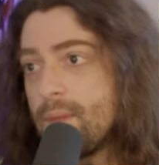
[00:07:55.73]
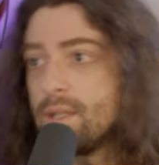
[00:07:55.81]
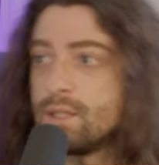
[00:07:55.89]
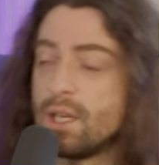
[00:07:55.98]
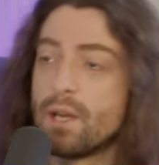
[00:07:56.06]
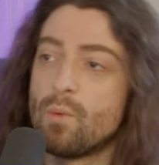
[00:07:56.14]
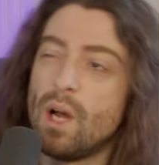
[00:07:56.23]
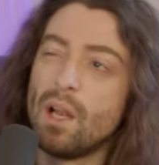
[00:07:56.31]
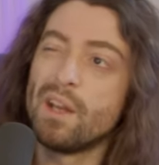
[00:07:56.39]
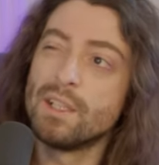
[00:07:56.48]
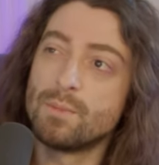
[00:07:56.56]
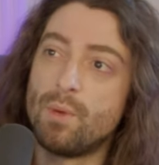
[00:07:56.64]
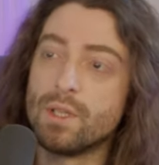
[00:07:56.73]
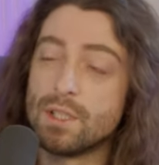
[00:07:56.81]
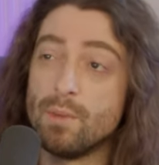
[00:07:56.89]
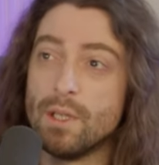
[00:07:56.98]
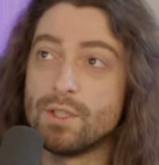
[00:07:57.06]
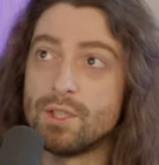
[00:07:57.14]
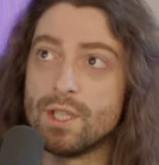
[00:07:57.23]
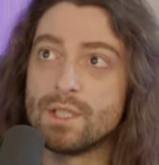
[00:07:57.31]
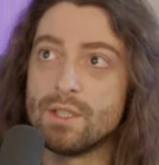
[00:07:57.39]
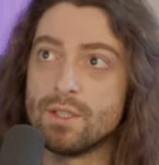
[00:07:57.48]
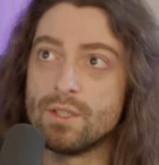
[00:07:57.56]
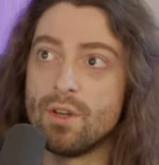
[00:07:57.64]
it's like, well, it is possible. It's just,
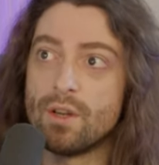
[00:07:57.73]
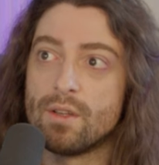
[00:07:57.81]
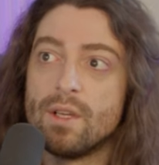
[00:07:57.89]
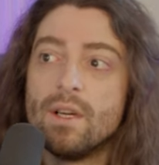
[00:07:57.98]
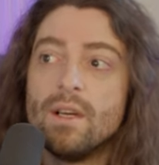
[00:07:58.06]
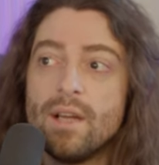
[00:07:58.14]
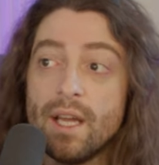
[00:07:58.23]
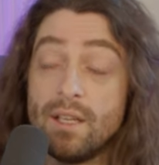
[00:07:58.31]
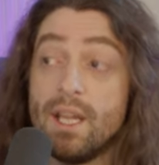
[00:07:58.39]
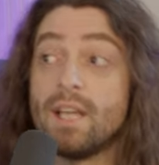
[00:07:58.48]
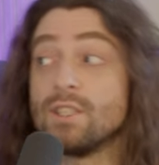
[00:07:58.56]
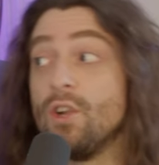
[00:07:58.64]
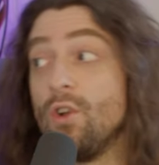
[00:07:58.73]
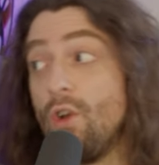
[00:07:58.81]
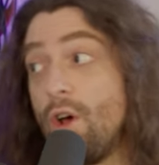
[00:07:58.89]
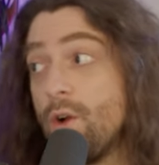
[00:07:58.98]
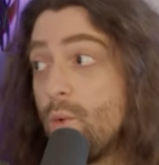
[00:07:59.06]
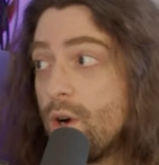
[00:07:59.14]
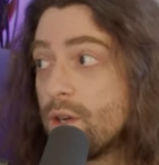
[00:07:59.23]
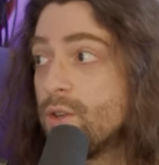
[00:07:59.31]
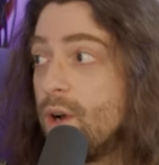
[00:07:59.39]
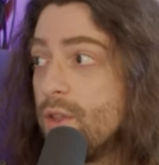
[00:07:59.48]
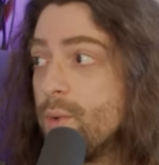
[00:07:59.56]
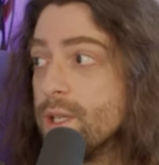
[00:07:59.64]
it's not, it takes a lot of work to
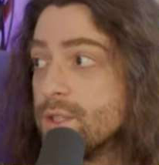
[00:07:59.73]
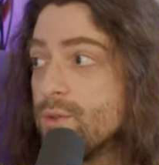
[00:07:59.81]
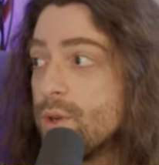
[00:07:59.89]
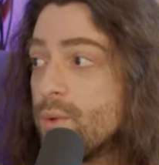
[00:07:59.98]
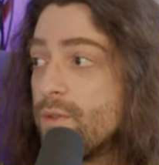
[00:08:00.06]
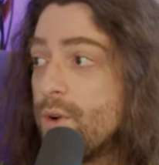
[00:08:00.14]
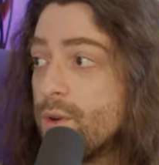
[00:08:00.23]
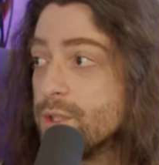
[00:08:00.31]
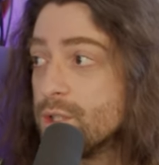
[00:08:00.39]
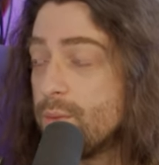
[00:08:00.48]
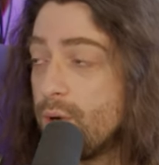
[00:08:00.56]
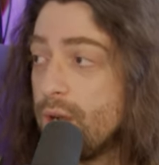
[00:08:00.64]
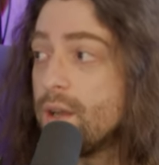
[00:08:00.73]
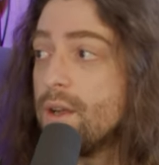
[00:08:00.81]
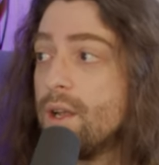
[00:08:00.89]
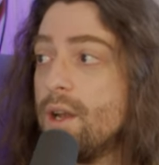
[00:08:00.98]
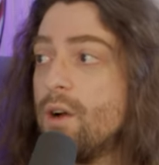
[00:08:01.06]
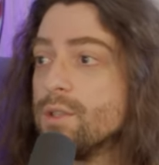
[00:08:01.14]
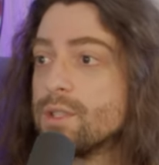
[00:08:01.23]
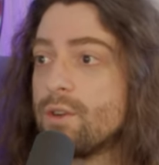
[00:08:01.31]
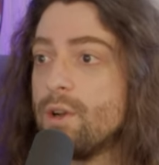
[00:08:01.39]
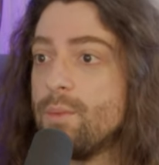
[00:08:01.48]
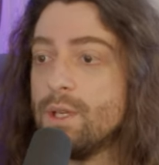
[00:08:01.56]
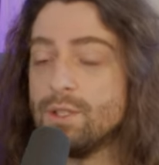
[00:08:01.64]
otherwise do it with Photoshop, right? And mm-hmm. now it's going
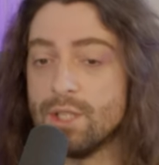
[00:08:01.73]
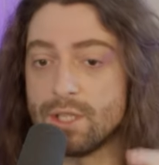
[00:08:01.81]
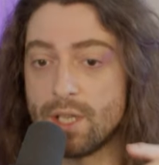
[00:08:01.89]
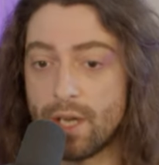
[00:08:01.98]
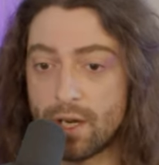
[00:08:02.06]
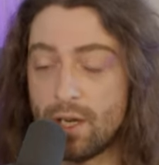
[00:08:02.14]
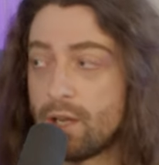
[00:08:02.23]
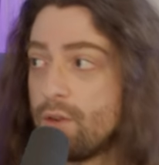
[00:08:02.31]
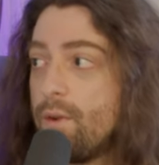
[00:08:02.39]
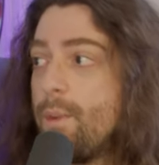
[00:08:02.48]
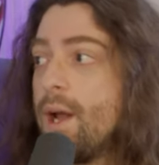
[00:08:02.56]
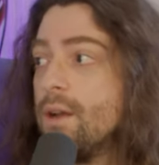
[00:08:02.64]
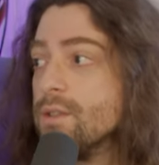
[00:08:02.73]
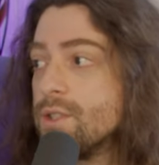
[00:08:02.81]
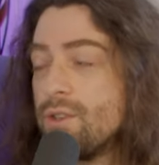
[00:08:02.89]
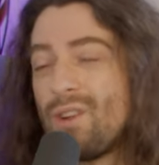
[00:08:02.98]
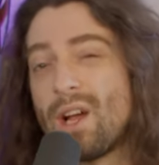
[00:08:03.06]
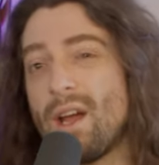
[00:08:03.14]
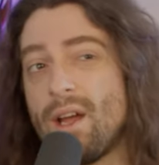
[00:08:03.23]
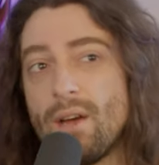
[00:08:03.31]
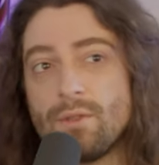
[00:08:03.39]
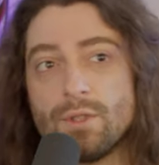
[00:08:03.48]
to be just like click, click of a, button. button. So you kind of have